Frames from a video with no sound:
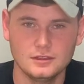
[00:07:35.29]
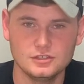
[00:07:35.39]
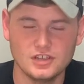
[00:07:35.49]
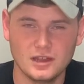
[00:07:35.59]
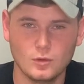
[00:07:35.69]
The
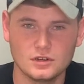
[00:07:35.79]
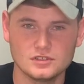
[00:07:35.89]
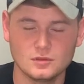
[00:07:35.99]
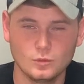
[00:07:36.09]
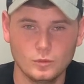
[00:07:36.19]

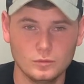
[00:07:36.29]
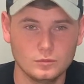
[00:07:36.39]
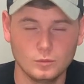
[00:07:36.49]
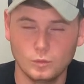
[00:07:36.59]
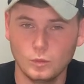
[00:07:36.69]
Jaguars,
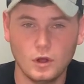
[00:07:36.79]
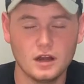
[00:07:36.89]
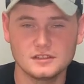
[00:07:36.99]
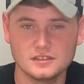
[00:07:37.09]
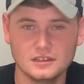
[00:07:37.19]

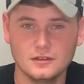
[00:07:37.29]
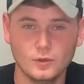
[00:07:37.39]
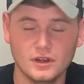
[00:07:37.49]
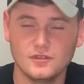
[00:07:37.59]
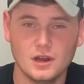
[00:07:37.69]
honestly,
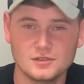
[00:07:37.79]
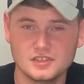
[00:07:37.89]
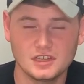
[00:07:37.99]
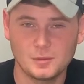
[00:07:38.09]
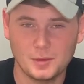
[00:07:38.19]
whenever I was
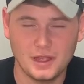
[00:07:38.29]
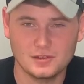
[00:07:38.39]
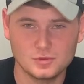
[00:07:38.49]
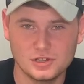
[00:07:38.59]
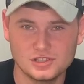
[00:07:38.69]
sitting on my
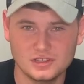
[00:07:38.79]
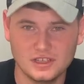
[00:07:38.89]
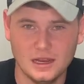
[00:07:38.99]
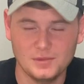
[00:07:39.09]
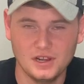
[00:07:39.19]
couch watching the
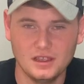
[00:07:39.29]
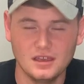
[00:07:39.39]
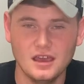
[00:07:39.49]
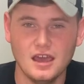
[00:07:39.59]
game today,